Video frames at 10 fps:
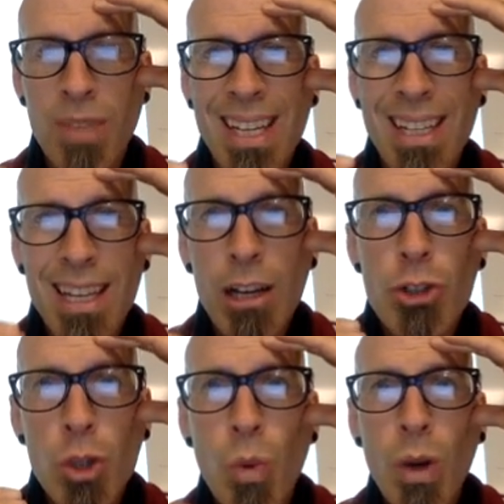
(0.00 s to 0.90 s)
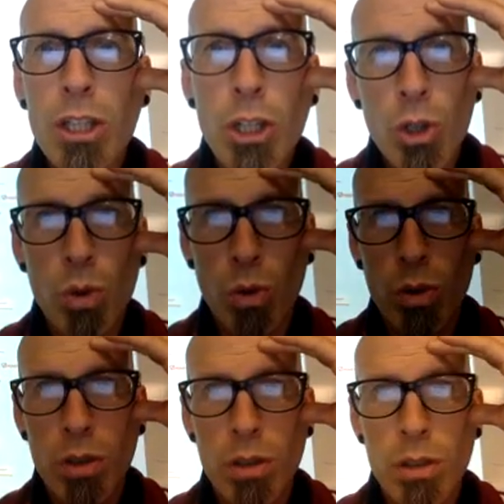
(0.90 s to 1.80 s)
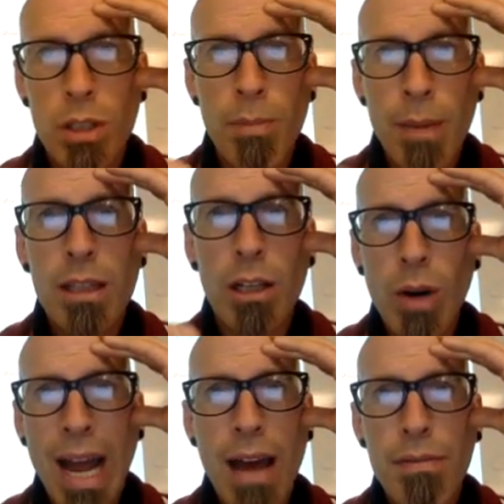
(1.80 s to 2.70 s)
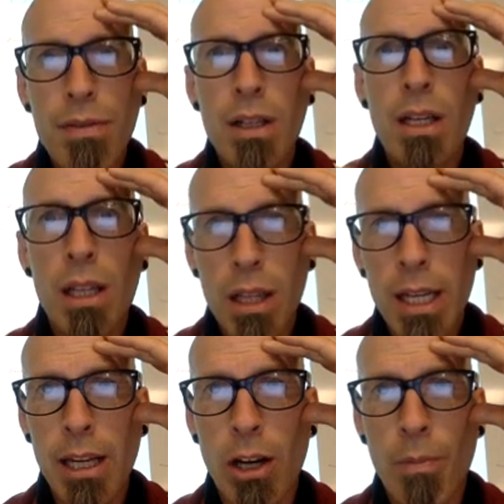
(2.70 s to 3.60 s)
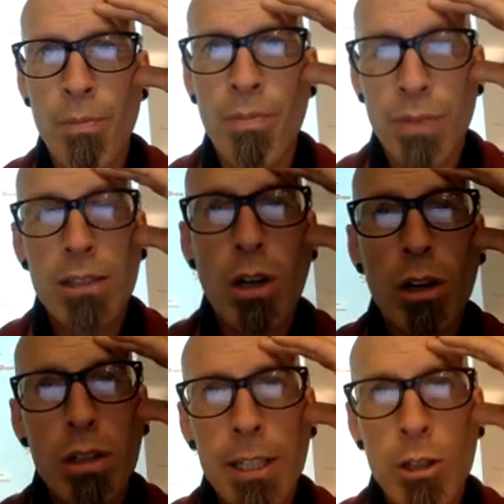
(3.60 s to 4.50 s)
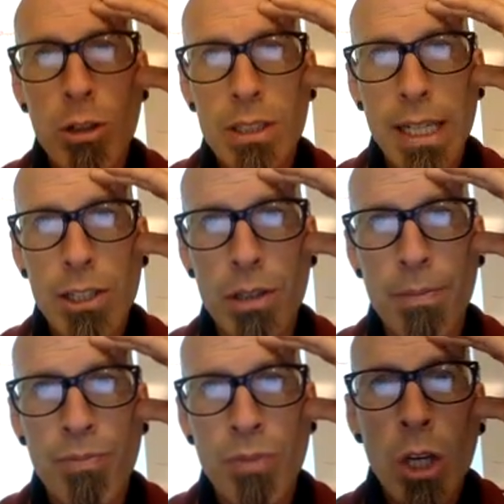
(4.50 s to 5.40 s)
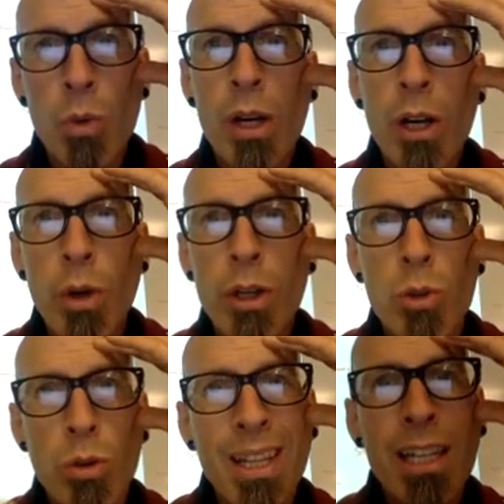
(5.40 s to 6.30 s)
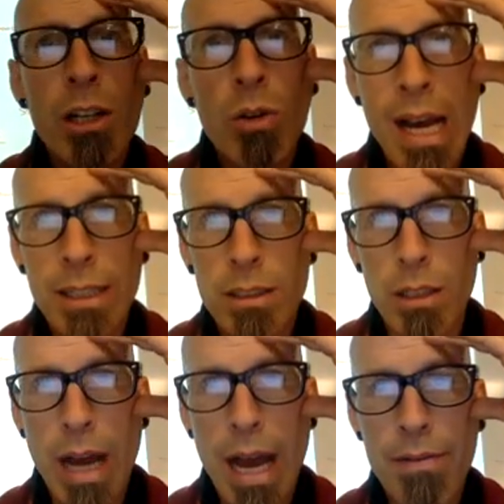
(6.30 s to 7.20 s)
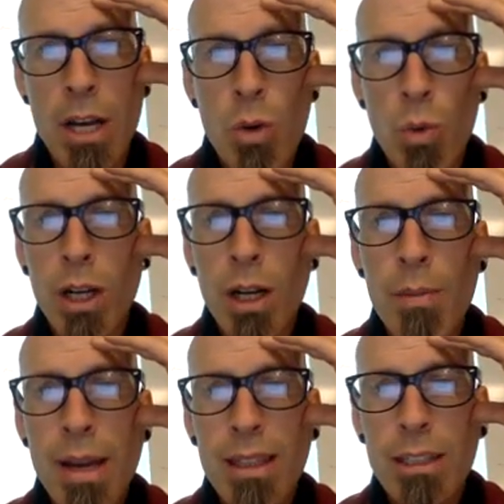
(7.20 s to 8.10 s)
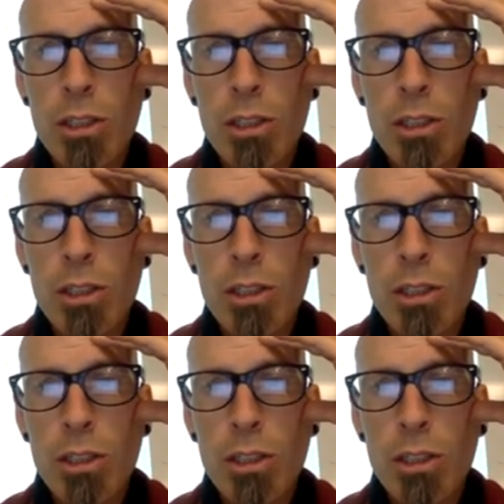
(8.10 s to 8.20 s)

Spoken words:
it tells you what to do to make the graph linear. That's called linearization. We are going to linearize the graph. We're going to make this